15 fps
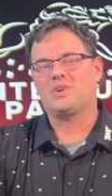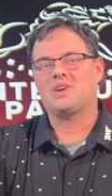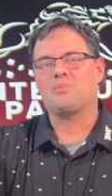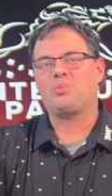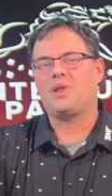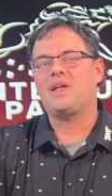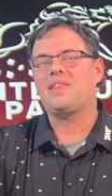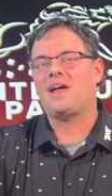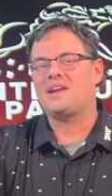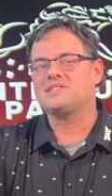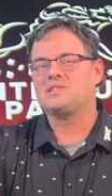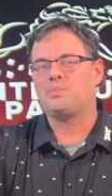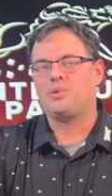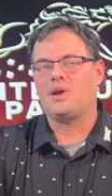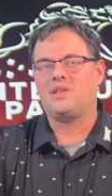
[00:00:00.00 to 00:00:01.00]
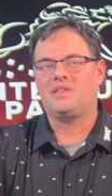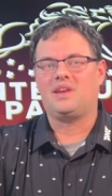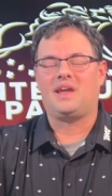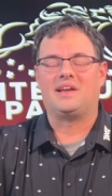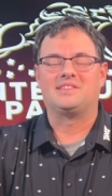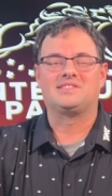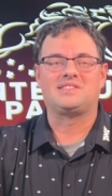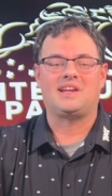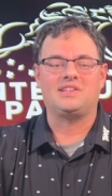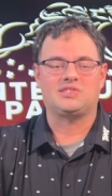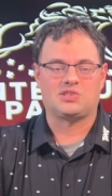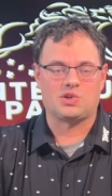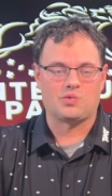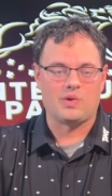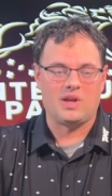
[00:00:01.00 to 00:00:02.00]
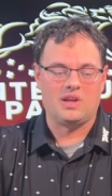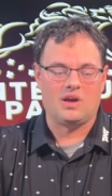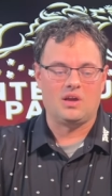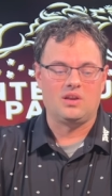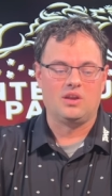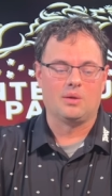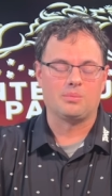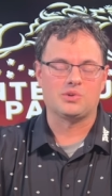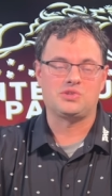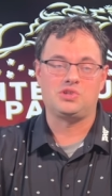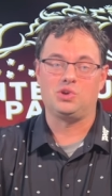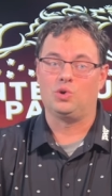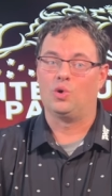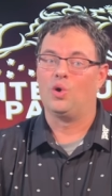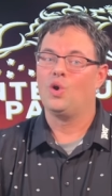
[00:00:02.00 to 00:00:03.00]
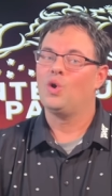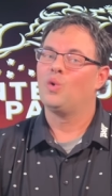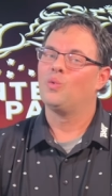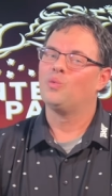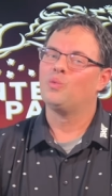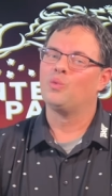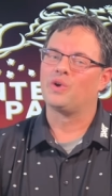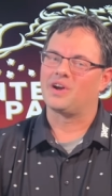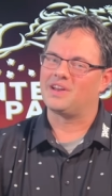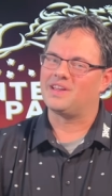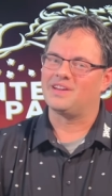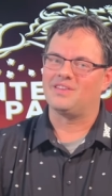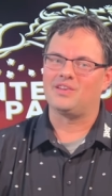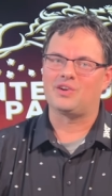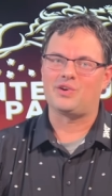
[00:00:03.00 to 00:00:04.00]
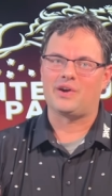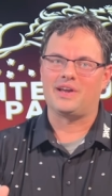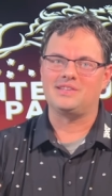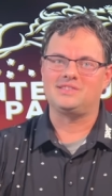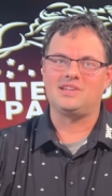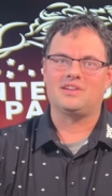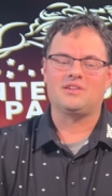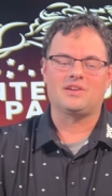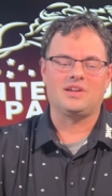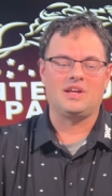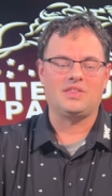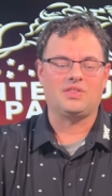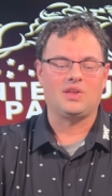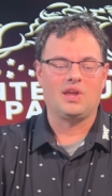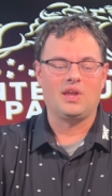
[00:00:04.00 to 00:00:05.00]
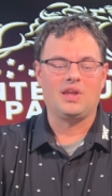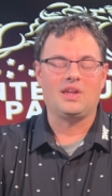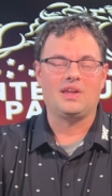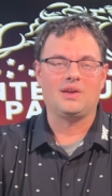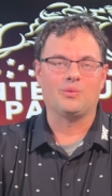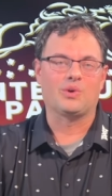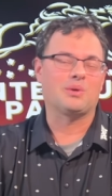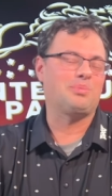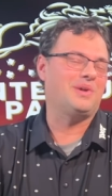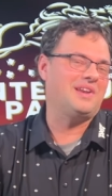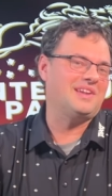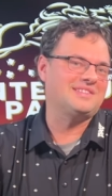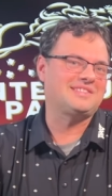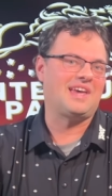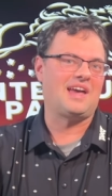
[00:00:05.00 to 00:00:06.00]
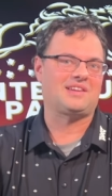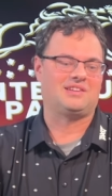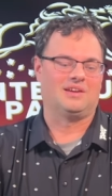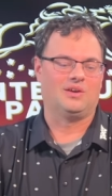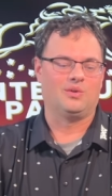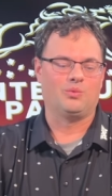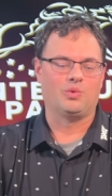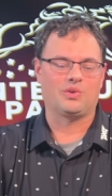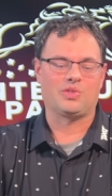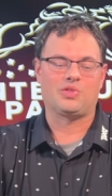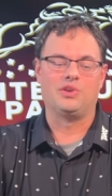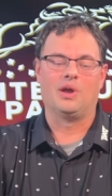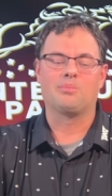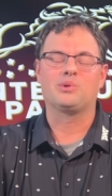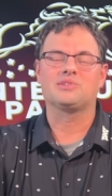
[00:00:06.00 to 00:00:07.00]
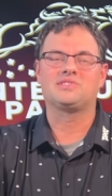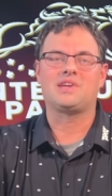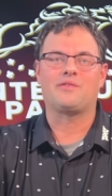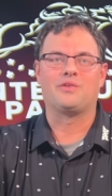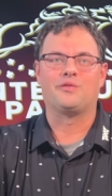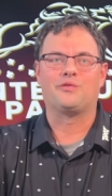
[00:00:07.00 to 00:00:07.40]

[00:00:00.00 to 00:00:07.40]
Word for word: going to play that as the play of the day. St. Serena, number two. We're going to get a little crazy underneath. We're going to play an exacta with number seven,